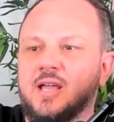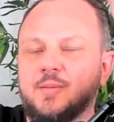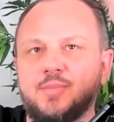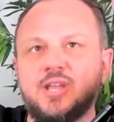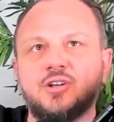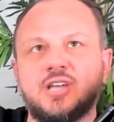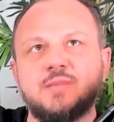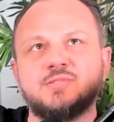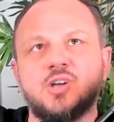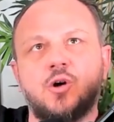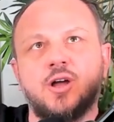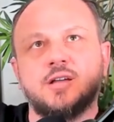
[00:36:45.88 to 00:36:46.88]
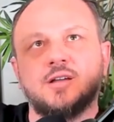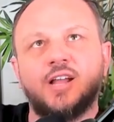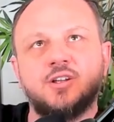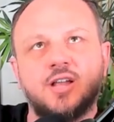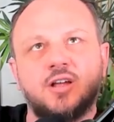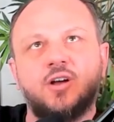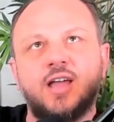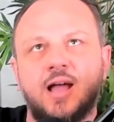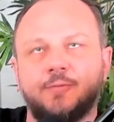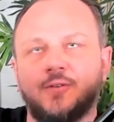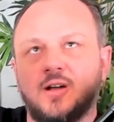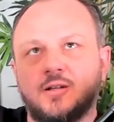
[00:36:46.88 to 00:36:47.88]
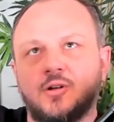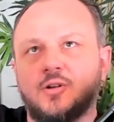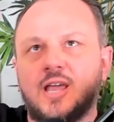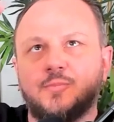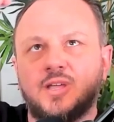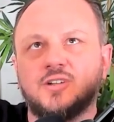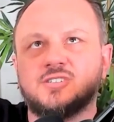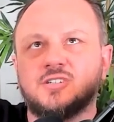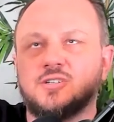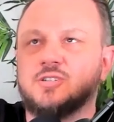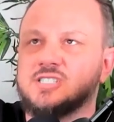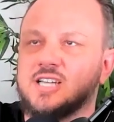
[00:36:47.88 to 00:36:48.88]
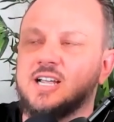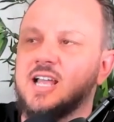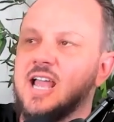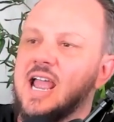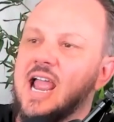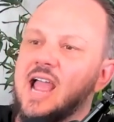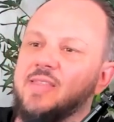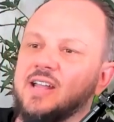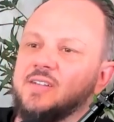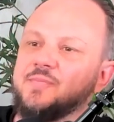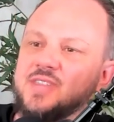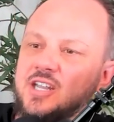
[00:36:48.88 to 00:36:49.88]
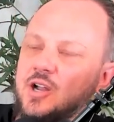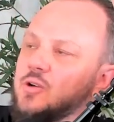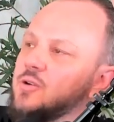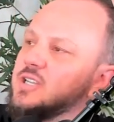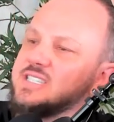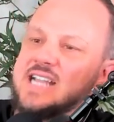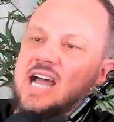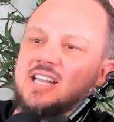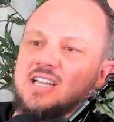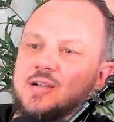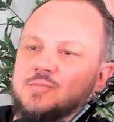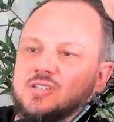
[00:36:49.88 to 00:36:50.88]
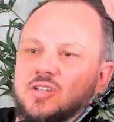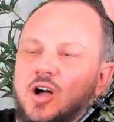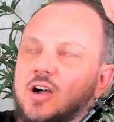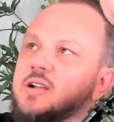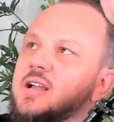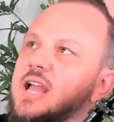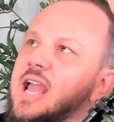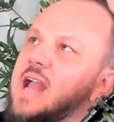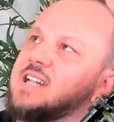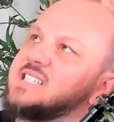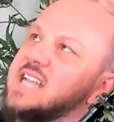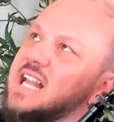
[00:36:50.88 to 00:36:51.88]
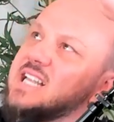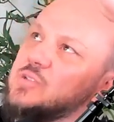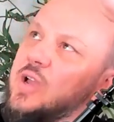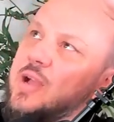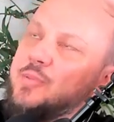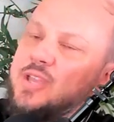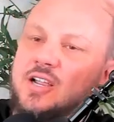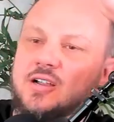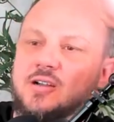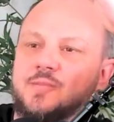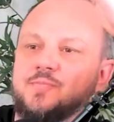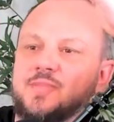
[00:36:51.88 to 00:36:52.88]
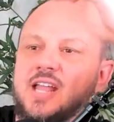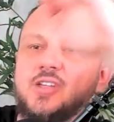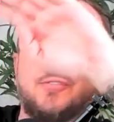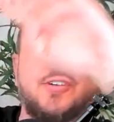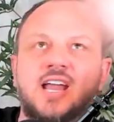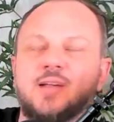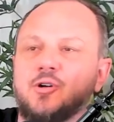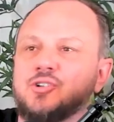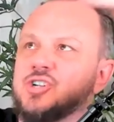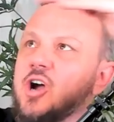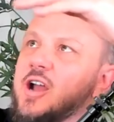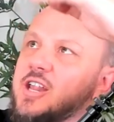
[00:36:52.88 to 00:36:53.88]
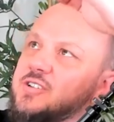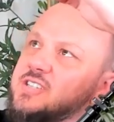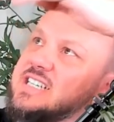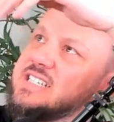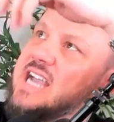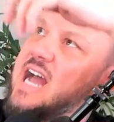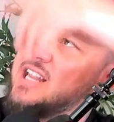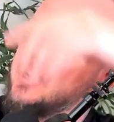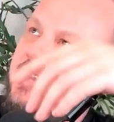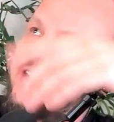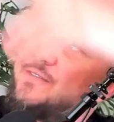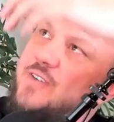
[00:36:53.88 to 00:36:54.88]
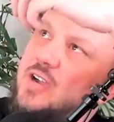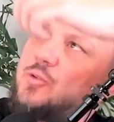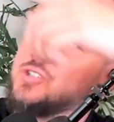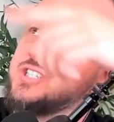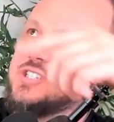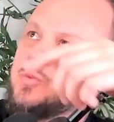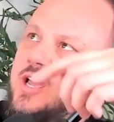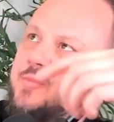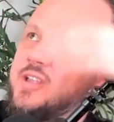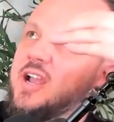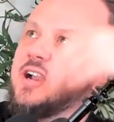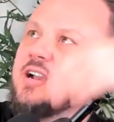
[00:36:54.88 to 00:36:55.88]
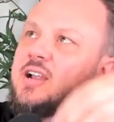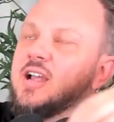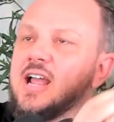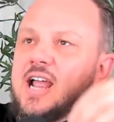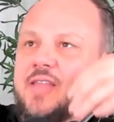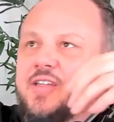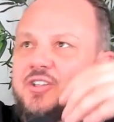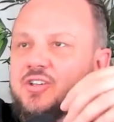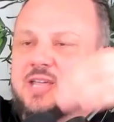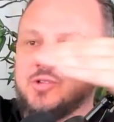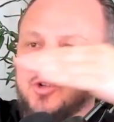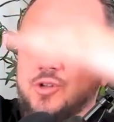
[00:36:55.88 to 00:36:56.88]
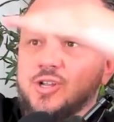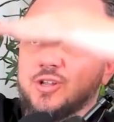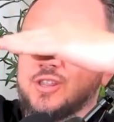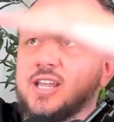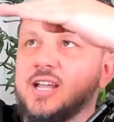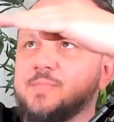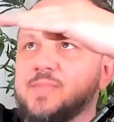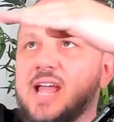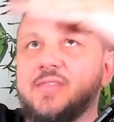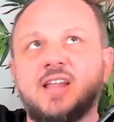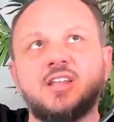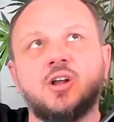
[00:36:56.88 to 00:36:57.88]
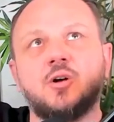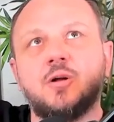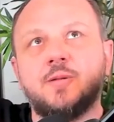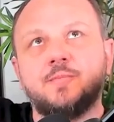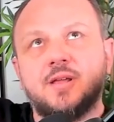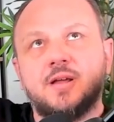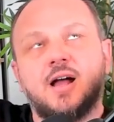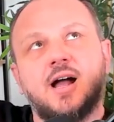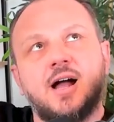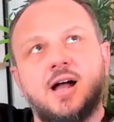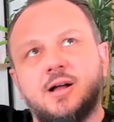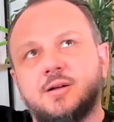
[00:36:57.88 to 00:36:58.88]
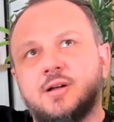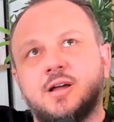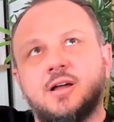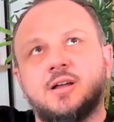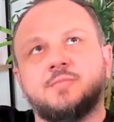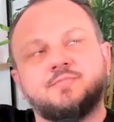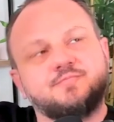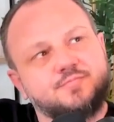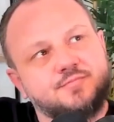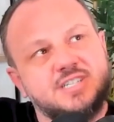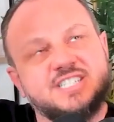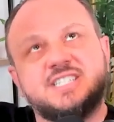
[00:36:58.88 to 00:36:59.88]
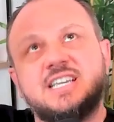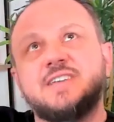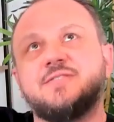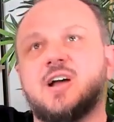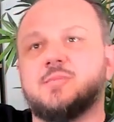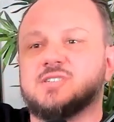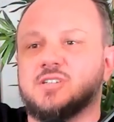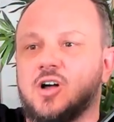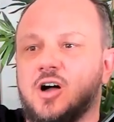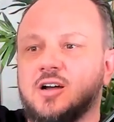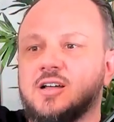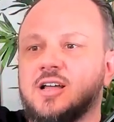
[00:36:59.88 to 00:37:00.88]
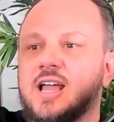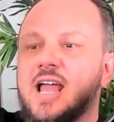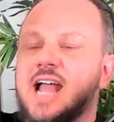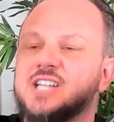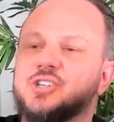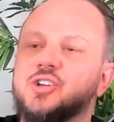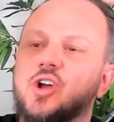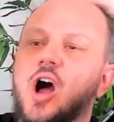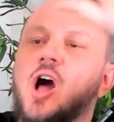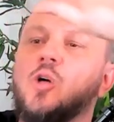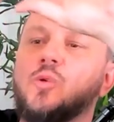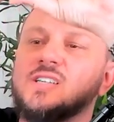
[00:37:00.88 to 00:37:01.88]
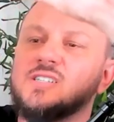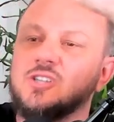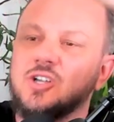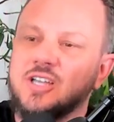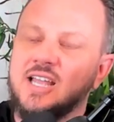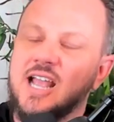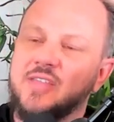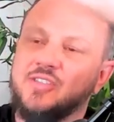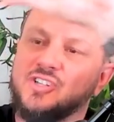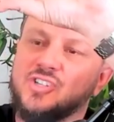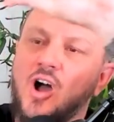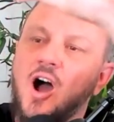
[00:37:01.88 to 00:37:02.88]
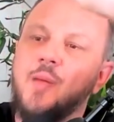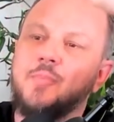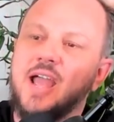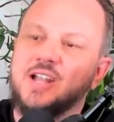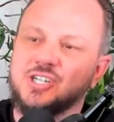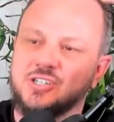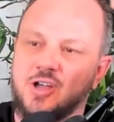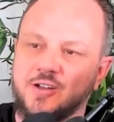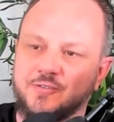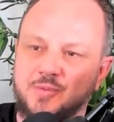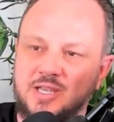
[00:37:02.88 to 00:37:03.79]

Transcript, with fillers: Peter keeps going and you're like, oh yeah, fucking okay. Peter's still doing this thing. And then, you know, Sally comes along and Sally's way up here. And you forget about John and you see Sally. You're like, fuck, well, she's way up there. And then you keep doing your thing. And then, you know, uh, uh, Steve comes along. And so you're always looking at the top echelon of